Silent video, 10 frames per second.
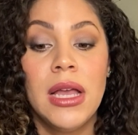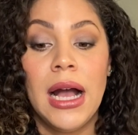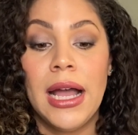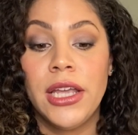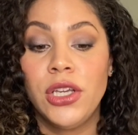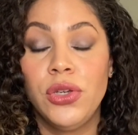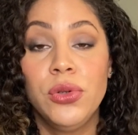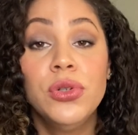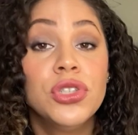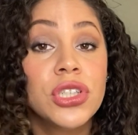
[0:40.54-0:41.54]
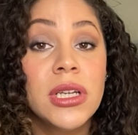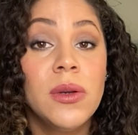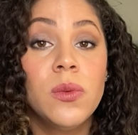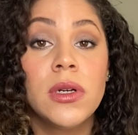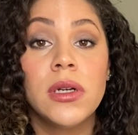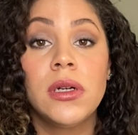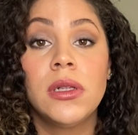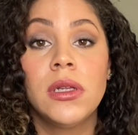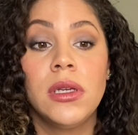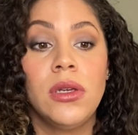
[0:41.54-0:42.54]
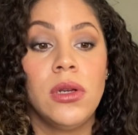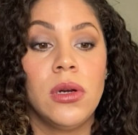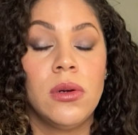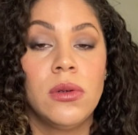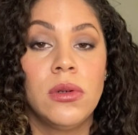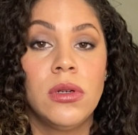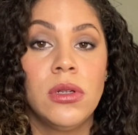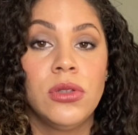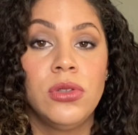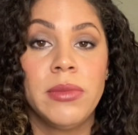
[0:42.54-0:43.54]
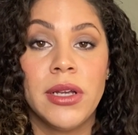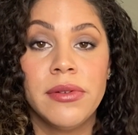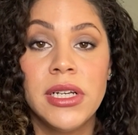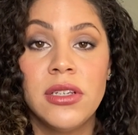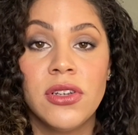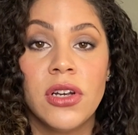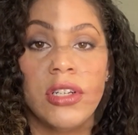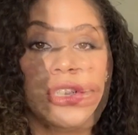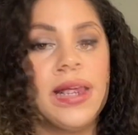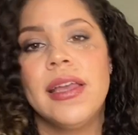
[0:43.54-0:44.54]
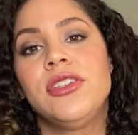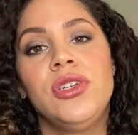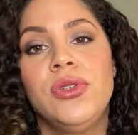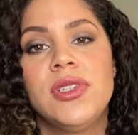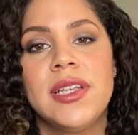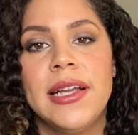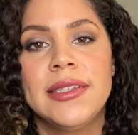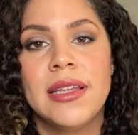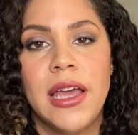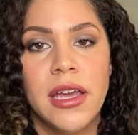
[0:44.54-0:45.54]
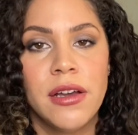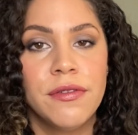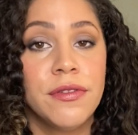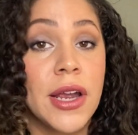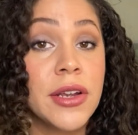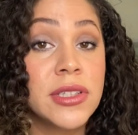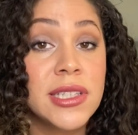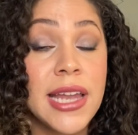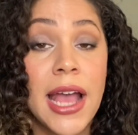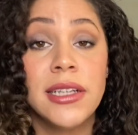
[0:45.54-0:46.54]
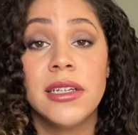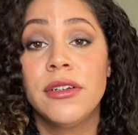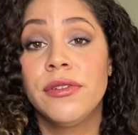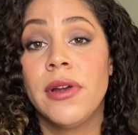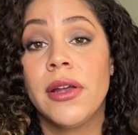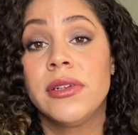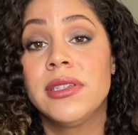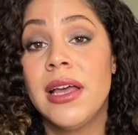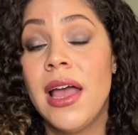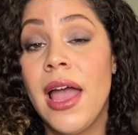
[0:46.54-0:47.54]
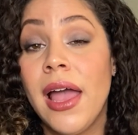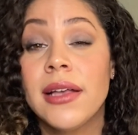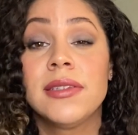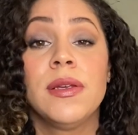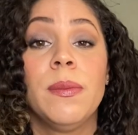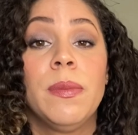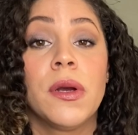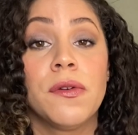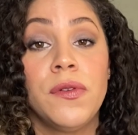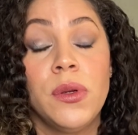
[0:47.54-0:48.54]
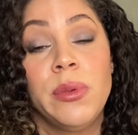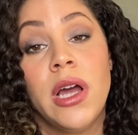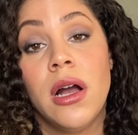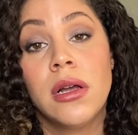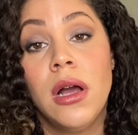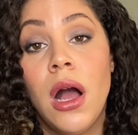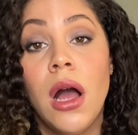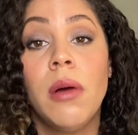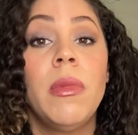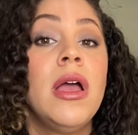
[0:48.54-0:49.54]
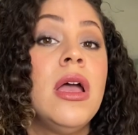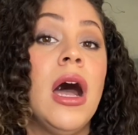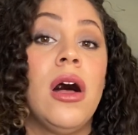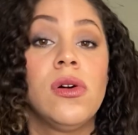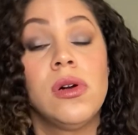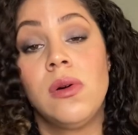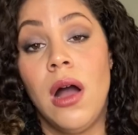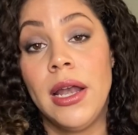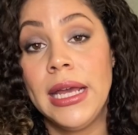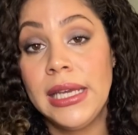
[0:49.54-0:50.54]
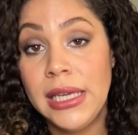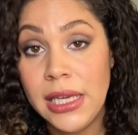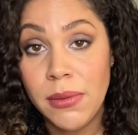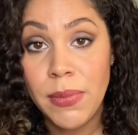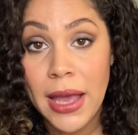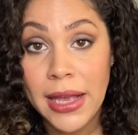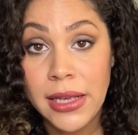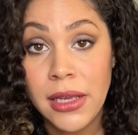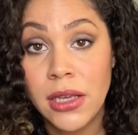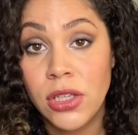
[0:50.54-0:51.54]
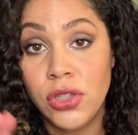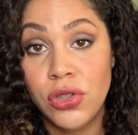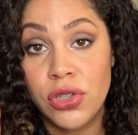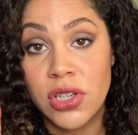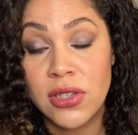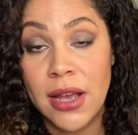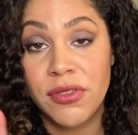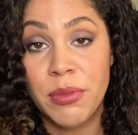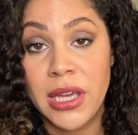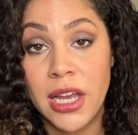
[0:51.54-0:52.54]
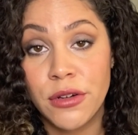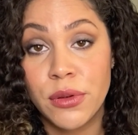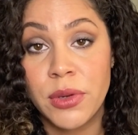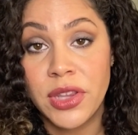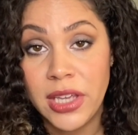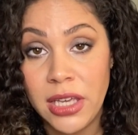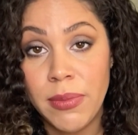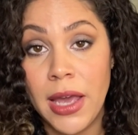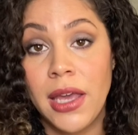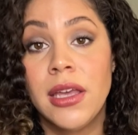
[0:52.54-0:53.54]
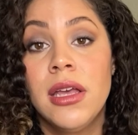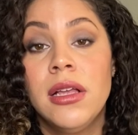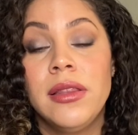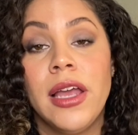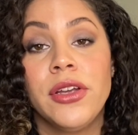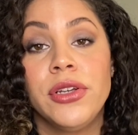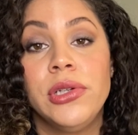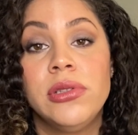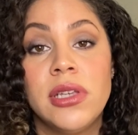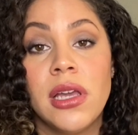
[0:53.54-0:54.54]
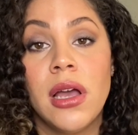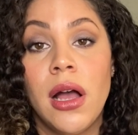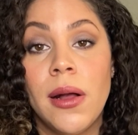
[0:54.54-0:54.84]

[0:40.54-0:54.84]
I usually will, do my research. I like to use sites like fragrancenet, fragrancex, Perfume.com. I'll go on eBay. You just have to be careful with eBay that you're using